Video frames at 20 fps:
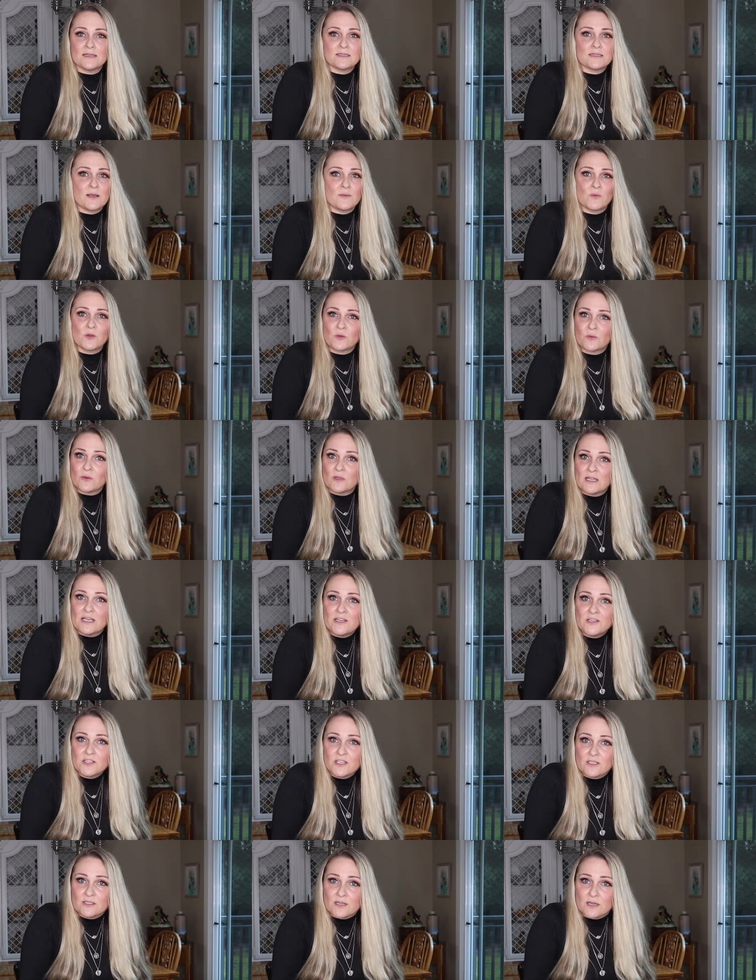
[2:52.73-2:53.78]
Same with
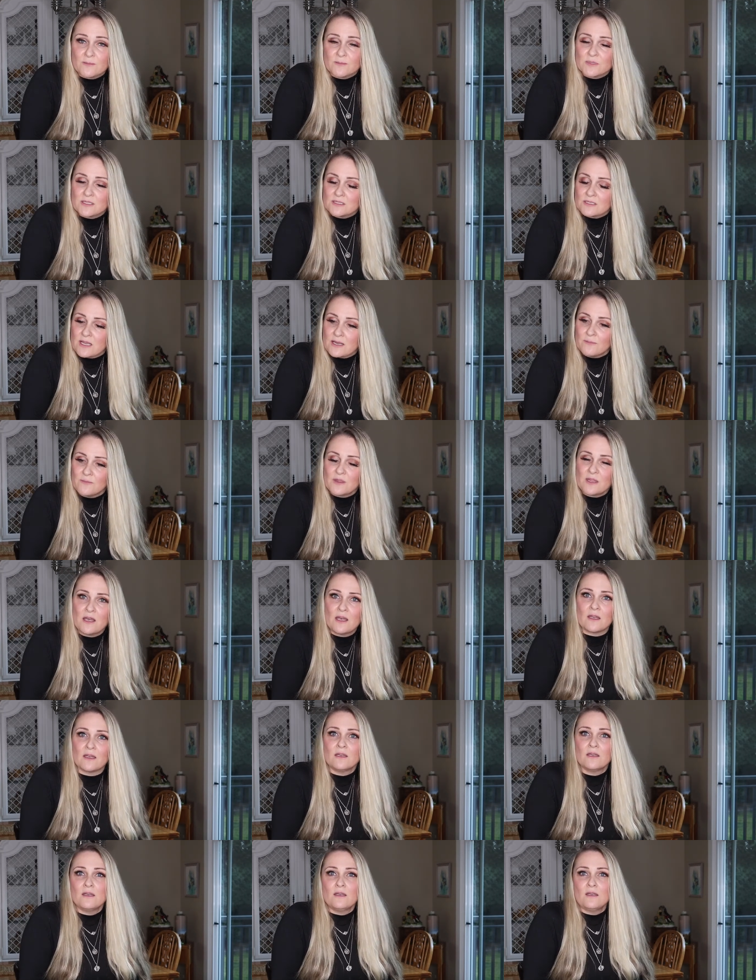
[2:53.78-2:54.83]
relationships, same
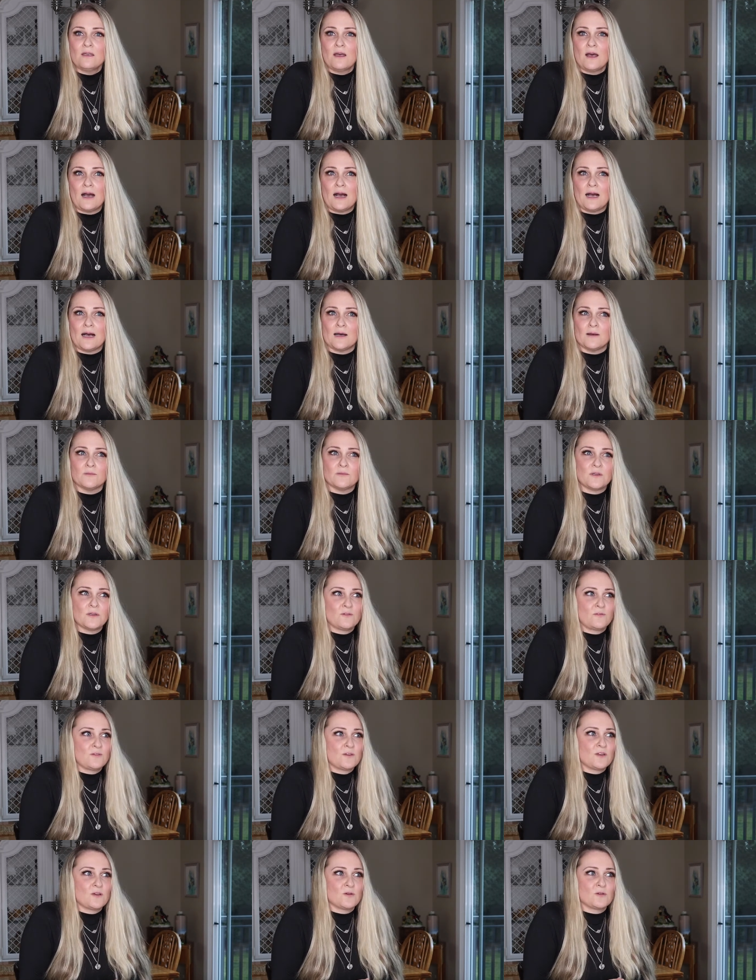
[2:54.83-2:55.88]
thing.
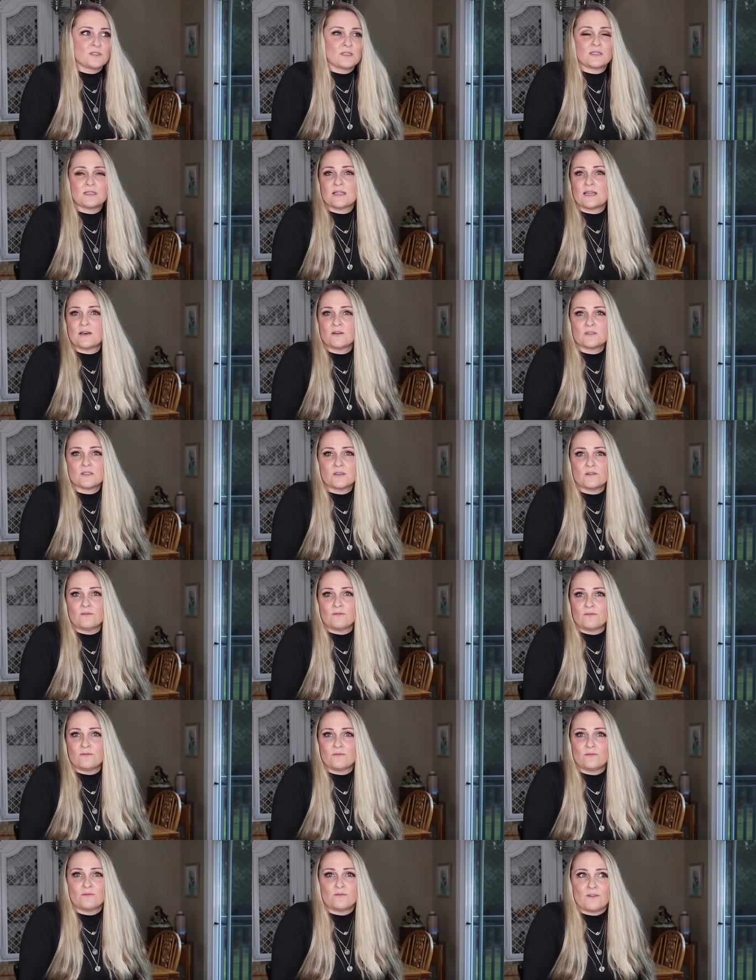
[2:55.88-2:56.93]
If he goes into the house
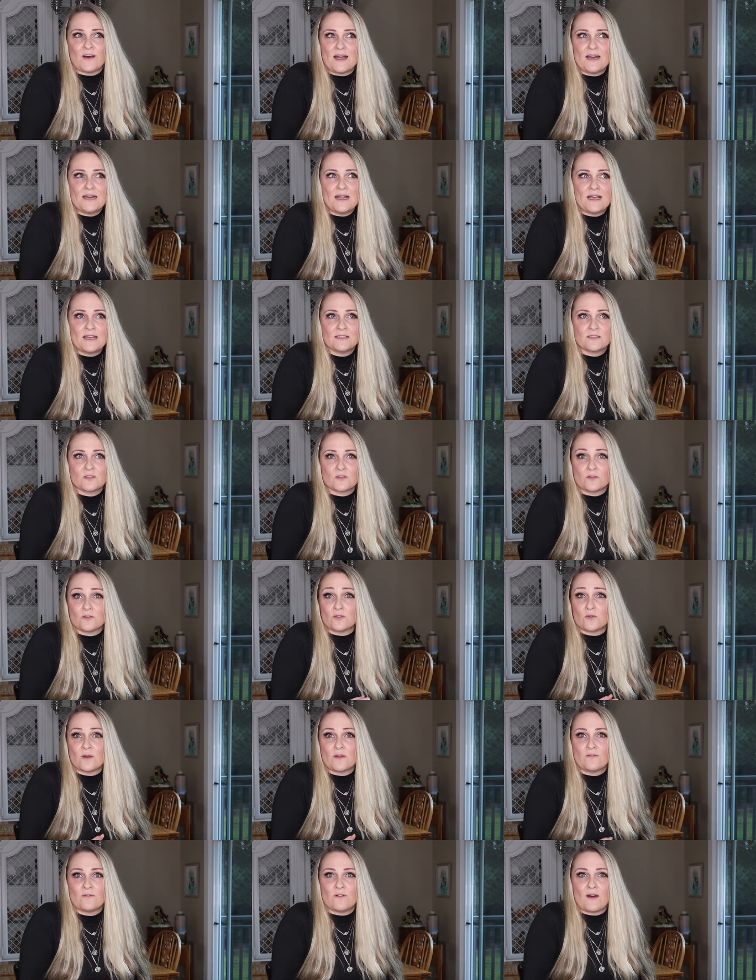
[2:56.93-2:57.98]
of finance or
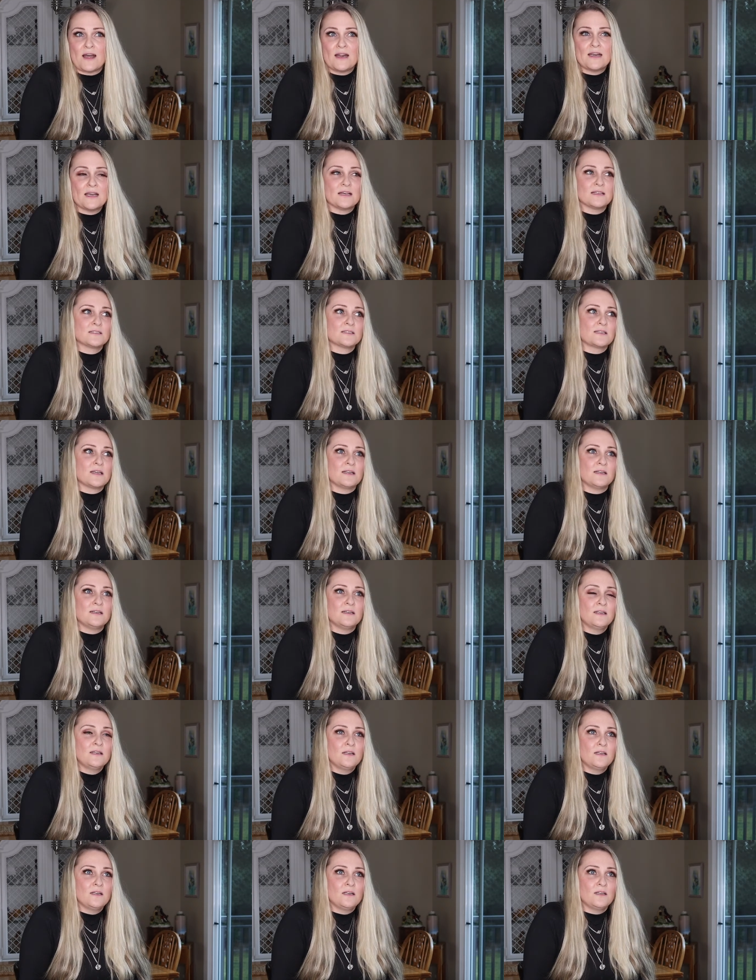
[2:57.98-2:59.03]
joint finance
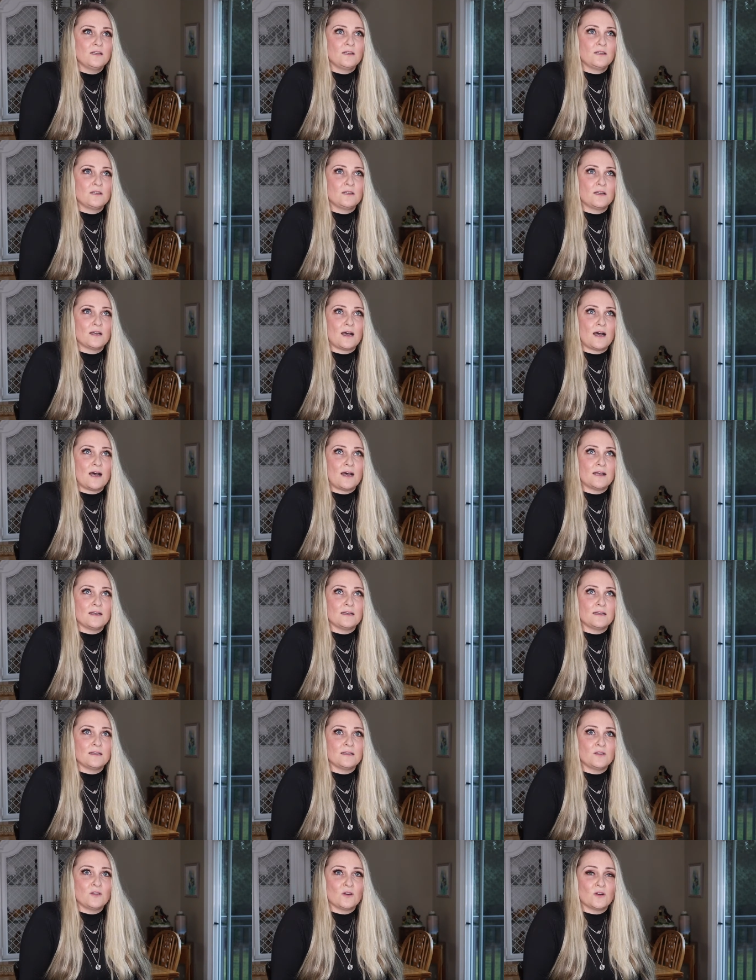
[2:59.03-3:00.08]
and
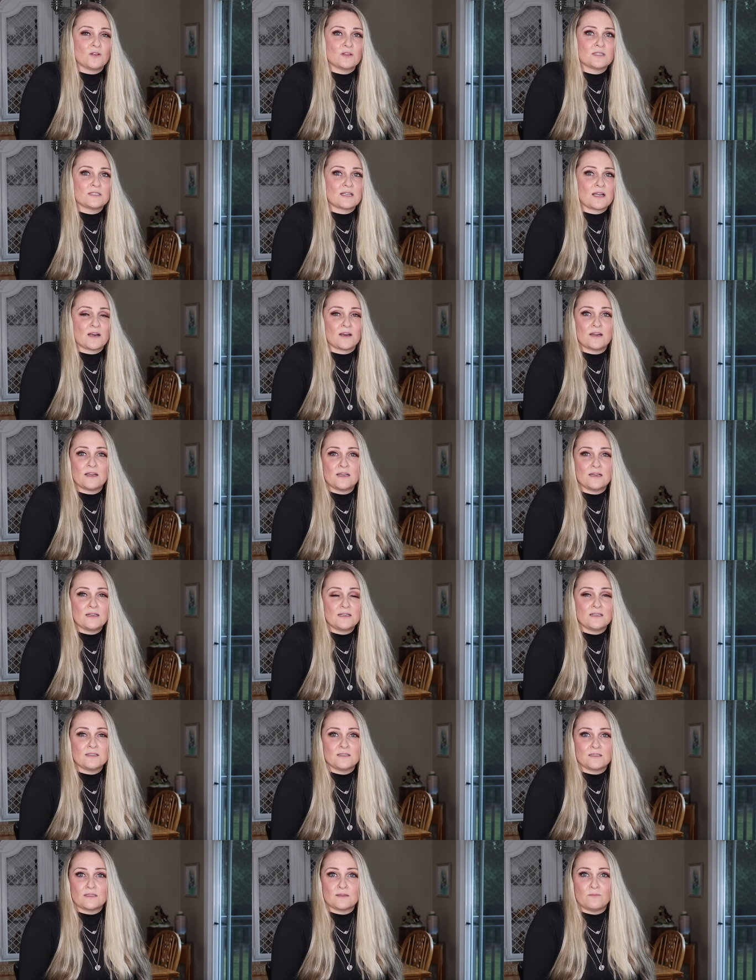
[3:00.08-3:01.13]
you know, this area
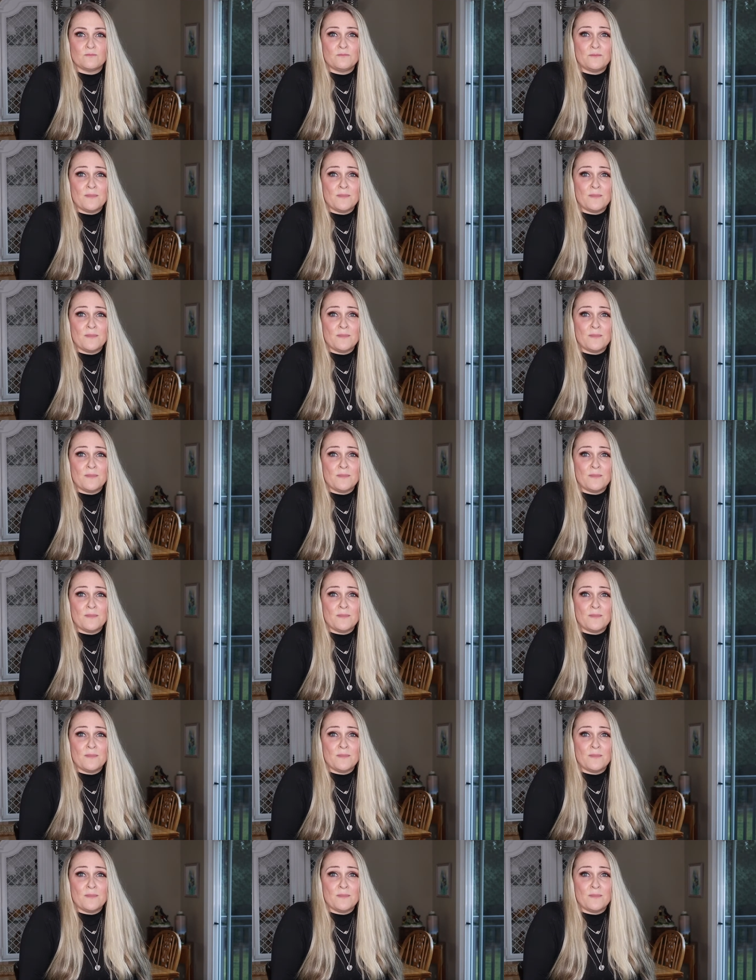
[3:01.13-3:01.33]
needs